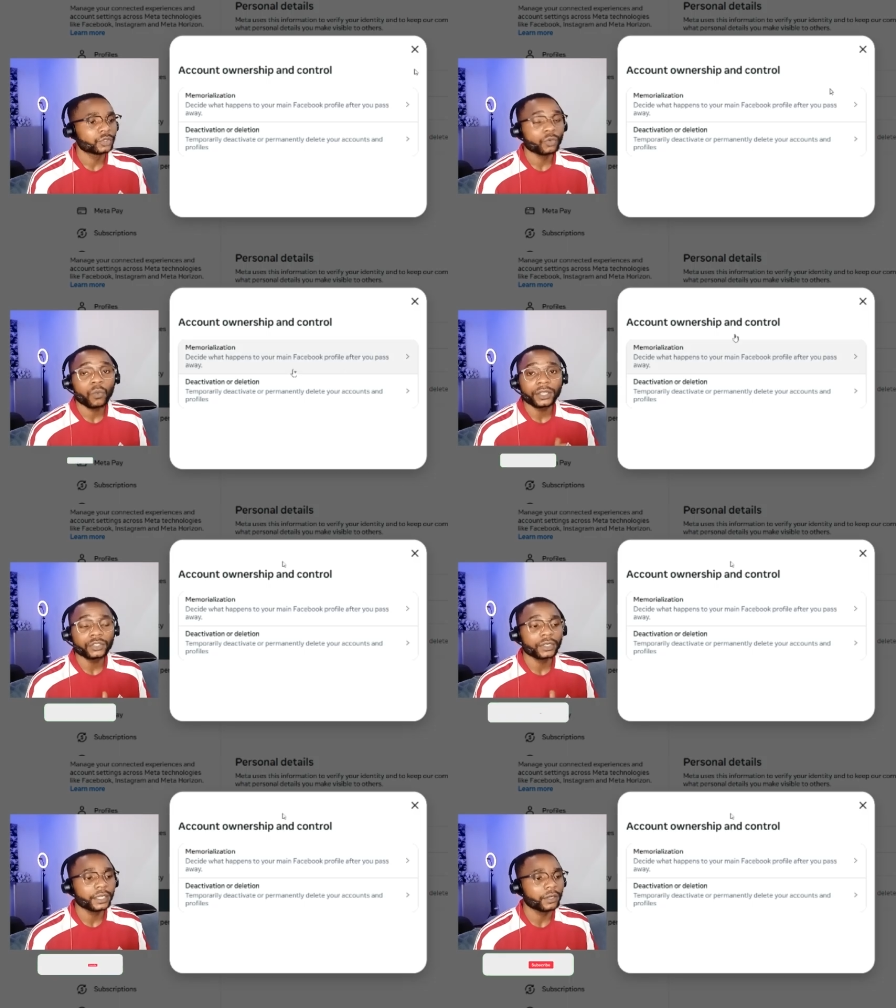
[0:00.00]
So once
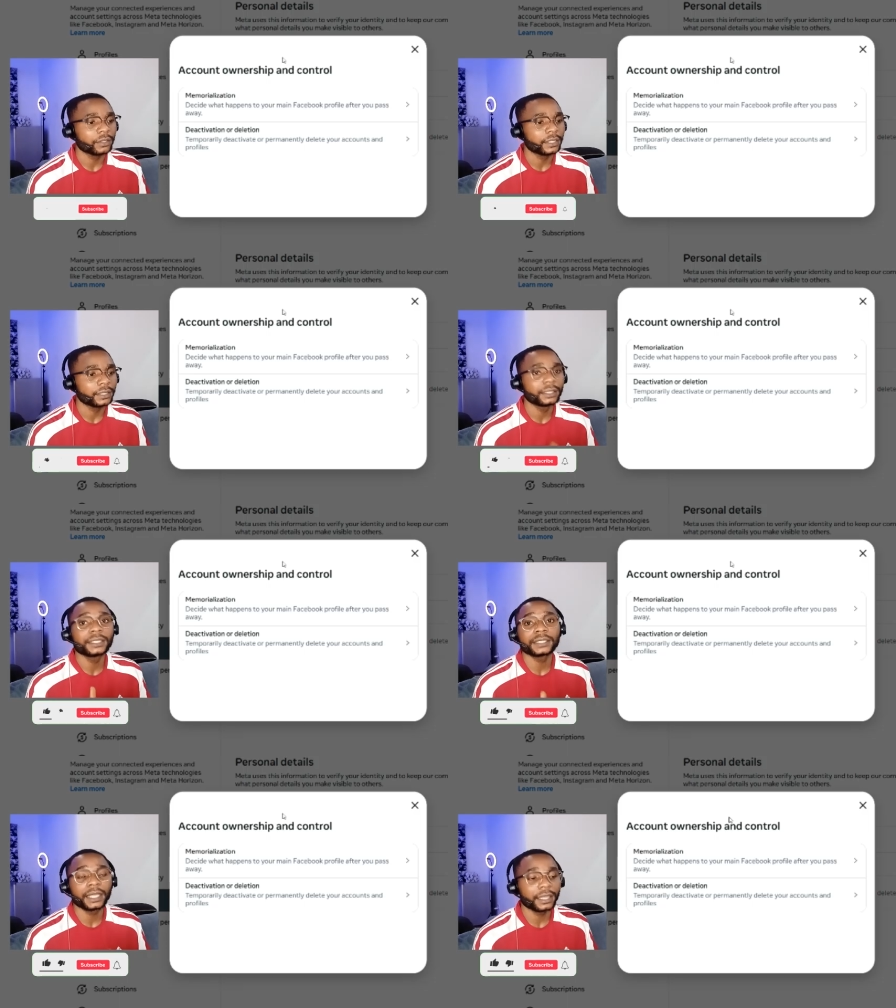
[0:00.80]
you click on it,
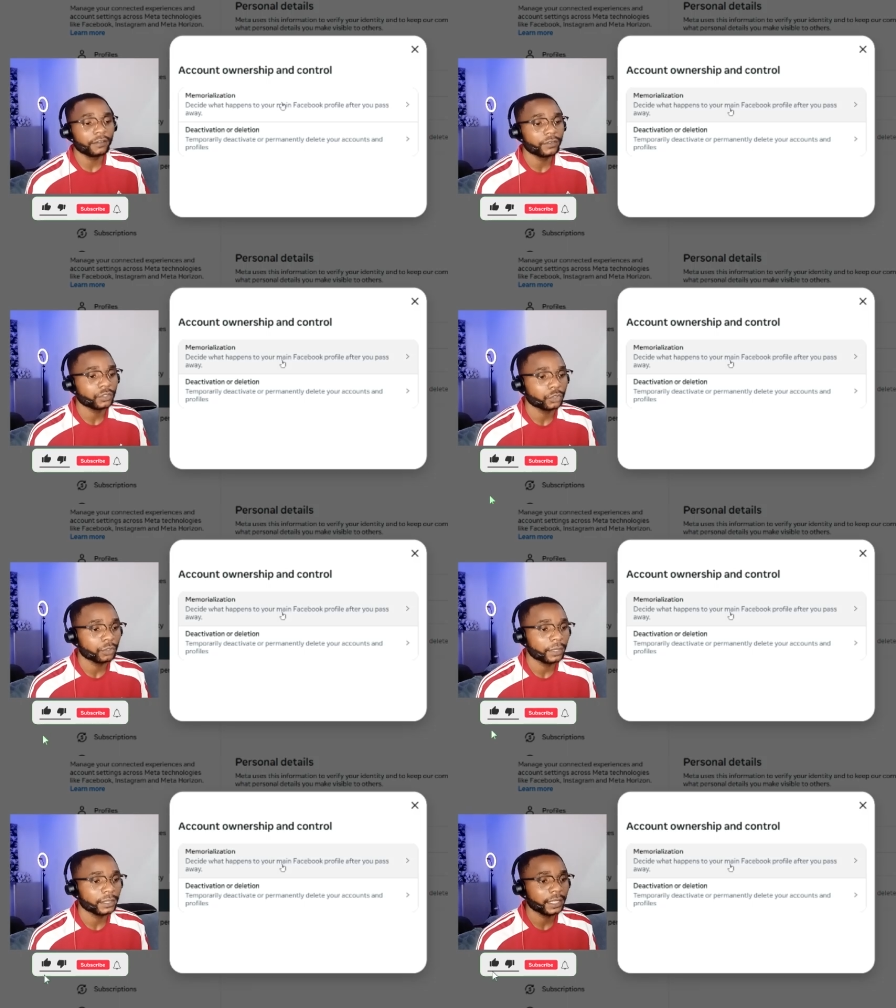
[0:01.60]
this interface
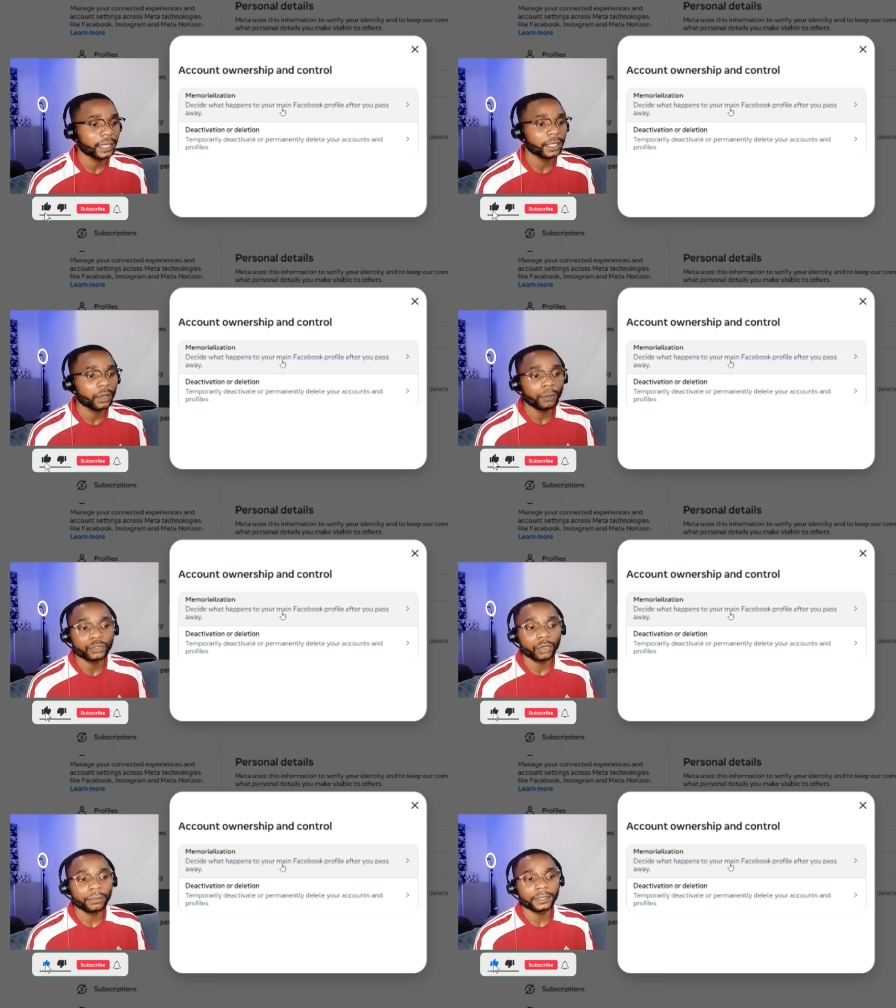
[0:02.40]
automatically comes
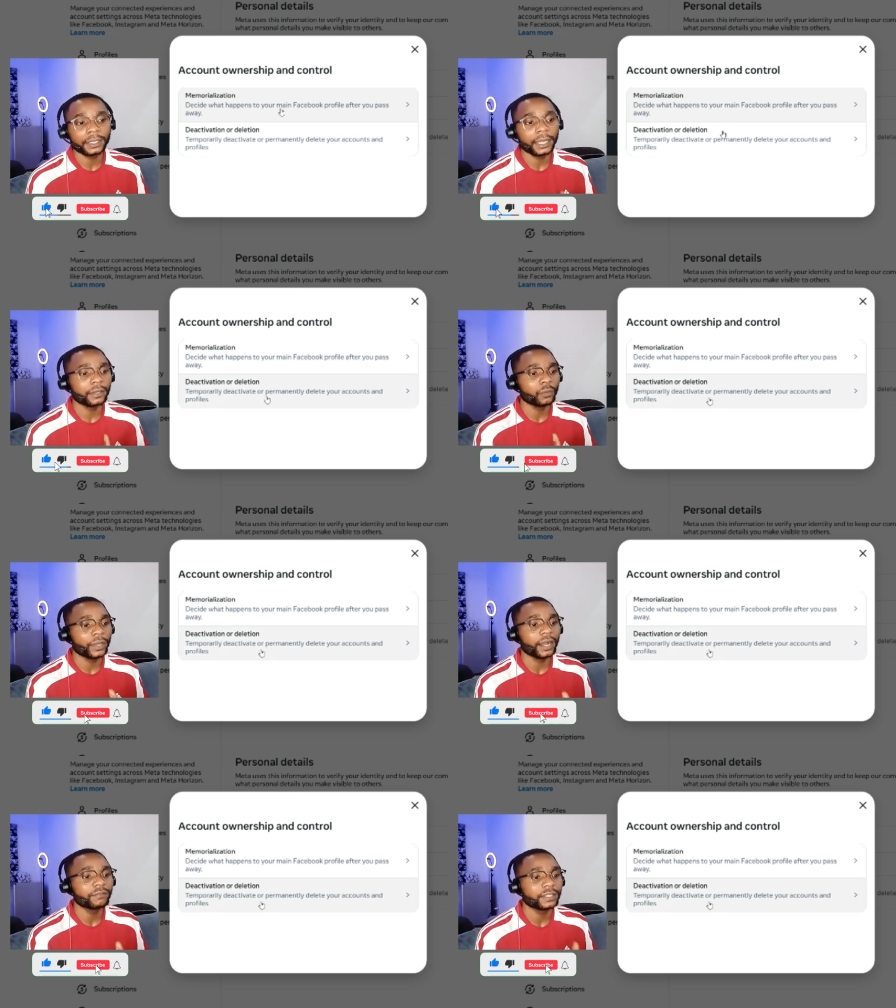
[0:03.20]
up. Then we
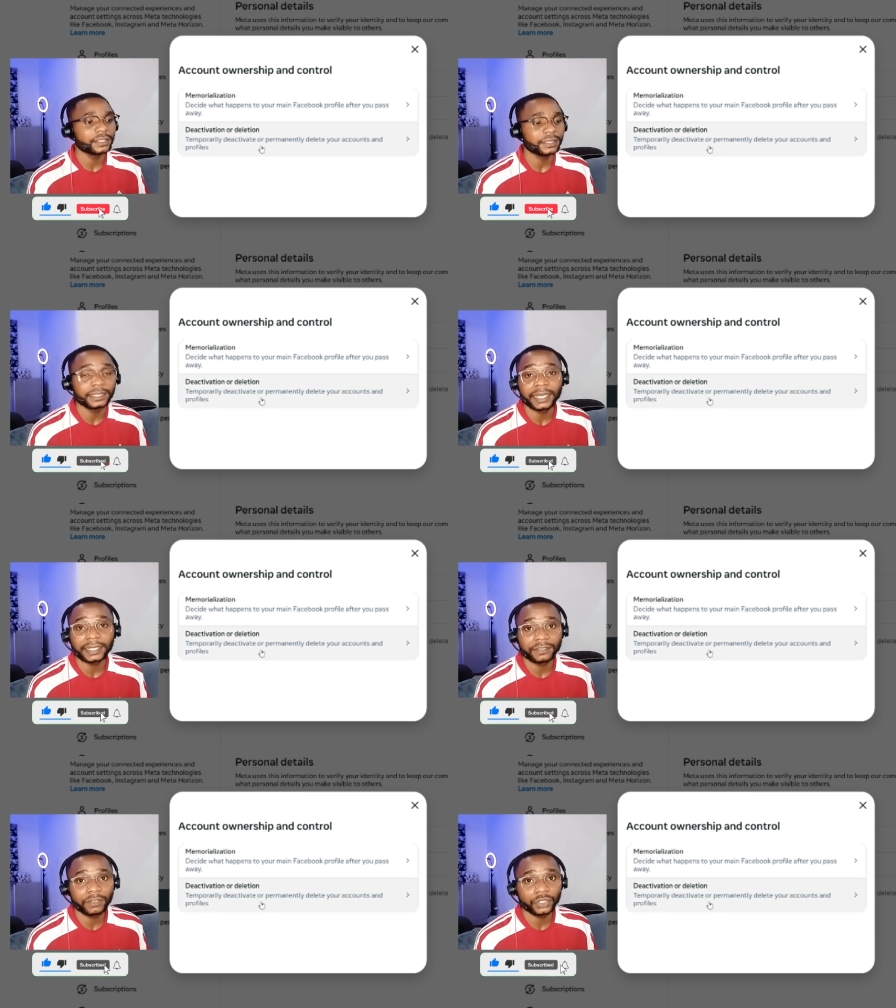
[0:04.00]
have this
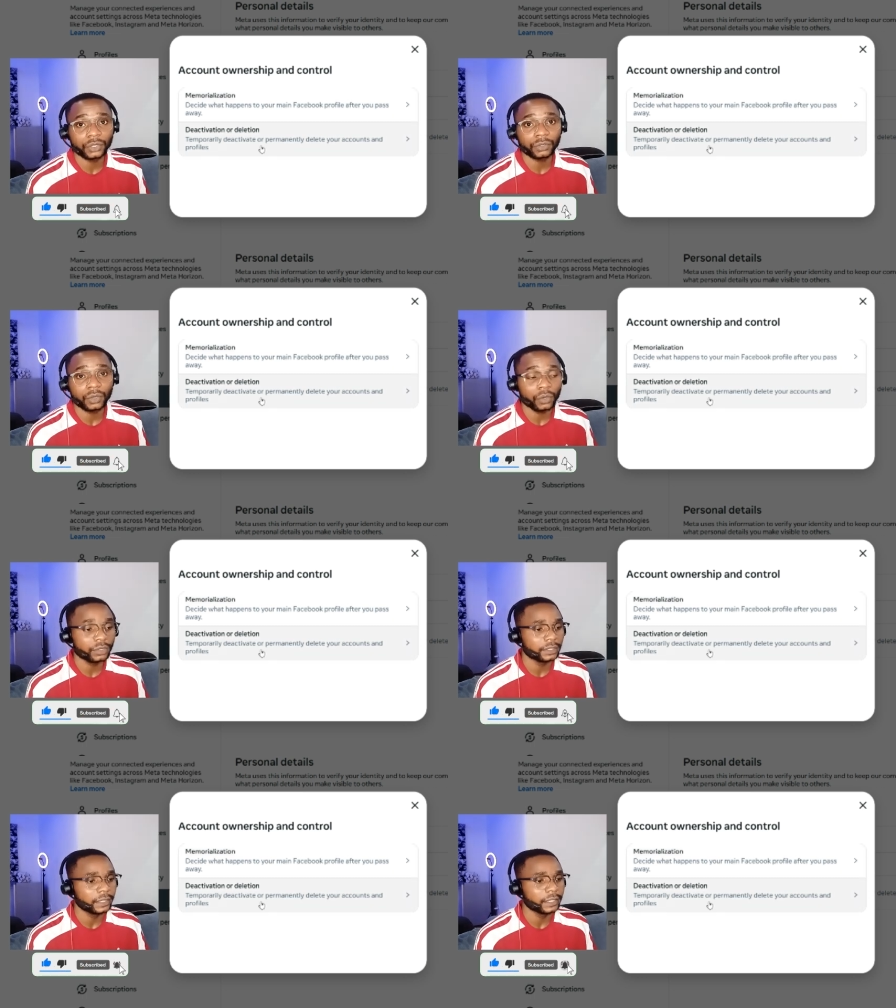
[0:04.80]
deactivation or
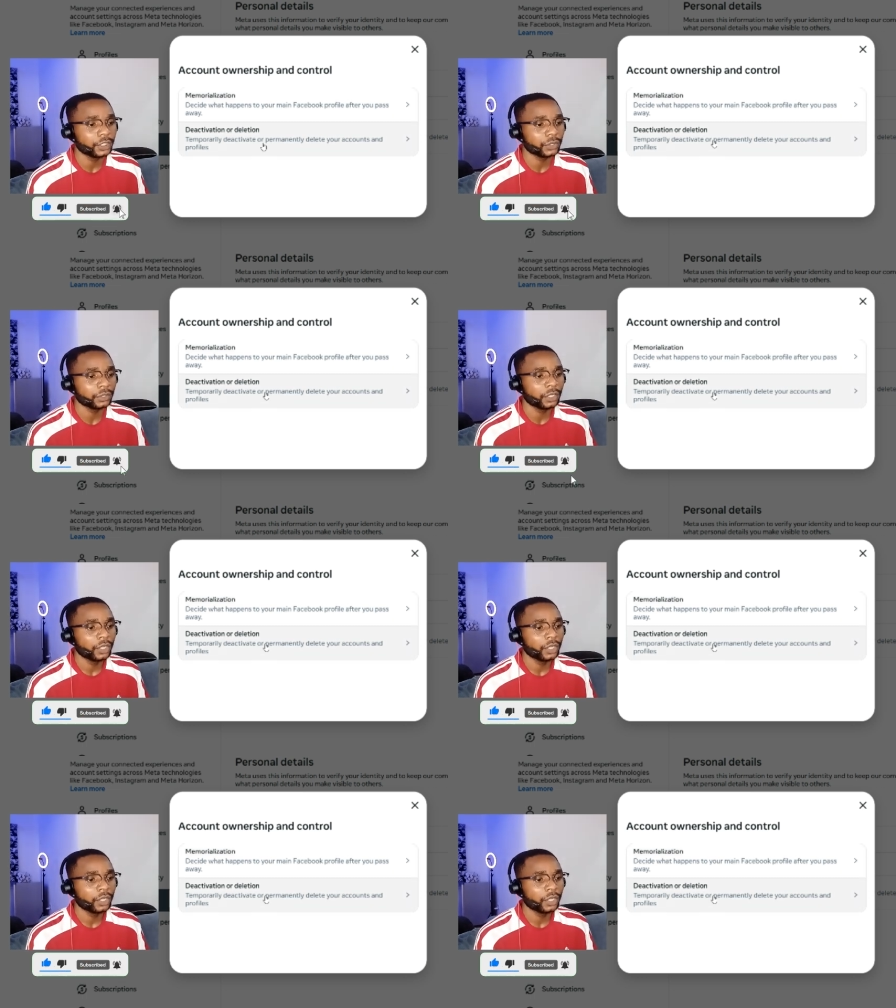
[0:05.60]
deletion.